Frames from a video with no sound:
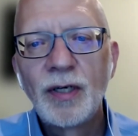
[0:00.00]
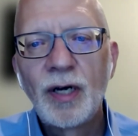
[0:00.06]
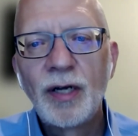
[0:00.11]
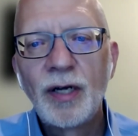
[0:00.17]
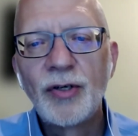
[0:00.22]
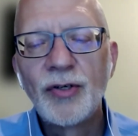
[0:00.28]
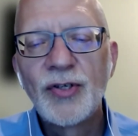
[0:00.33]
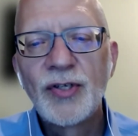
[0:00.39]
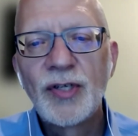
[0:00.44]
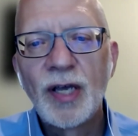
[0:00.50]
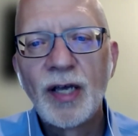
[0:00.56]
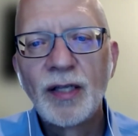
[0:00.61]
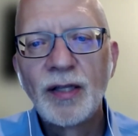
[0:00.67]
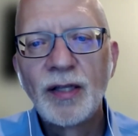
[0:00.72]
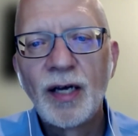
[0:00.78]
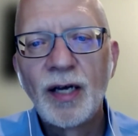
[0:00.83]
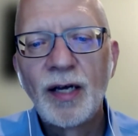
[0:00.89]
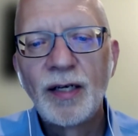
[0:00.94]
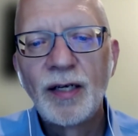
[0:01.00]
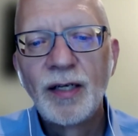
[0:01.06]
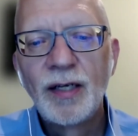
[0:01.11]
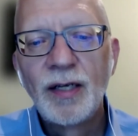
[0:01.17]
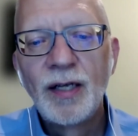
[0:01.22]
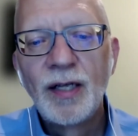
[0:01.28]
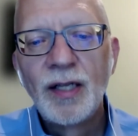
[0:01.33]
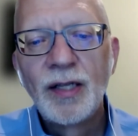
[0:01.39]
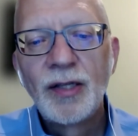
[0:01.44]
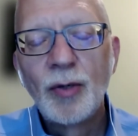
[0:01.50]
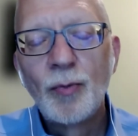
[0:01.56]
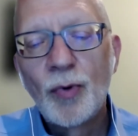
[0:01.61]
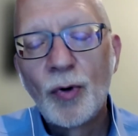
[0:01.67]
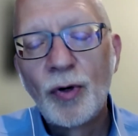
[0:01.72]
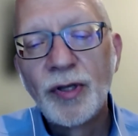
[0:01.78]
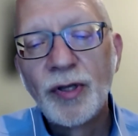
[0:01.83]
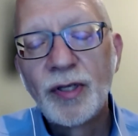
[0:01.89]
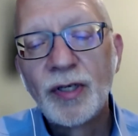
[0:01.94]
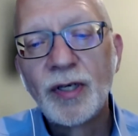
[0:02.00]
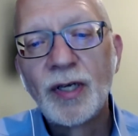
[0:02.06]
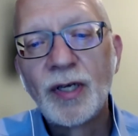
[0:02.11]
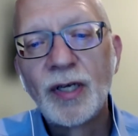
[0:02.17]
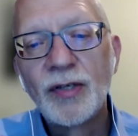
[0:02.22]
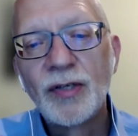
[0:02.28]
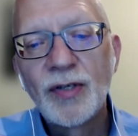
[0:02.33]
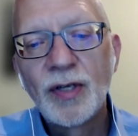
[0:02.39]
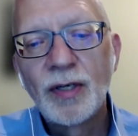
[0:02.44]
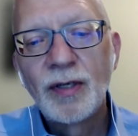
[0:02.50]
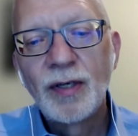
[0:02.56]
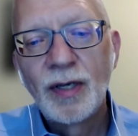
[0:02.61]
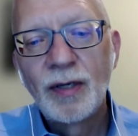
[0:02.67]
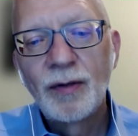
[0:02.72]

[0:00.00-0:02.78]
understand that. The important thing is,